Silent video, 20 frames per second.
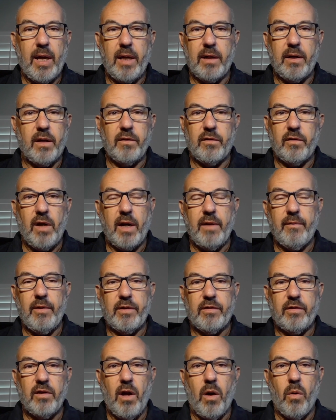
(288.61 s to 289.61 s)
hit because none of
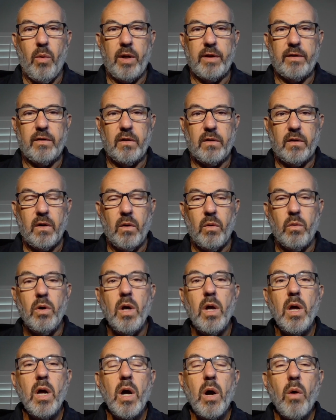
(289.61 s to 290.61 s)
us know what to do.
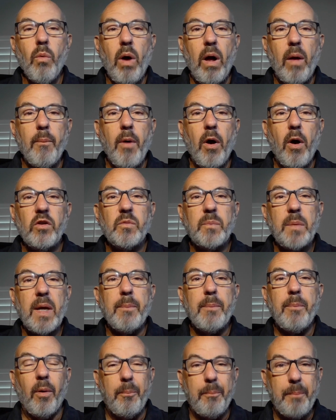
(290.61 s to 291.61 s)
While most
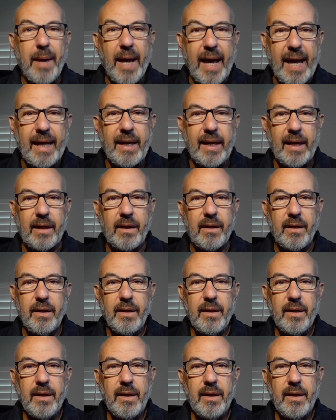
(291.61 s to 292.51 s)
people panic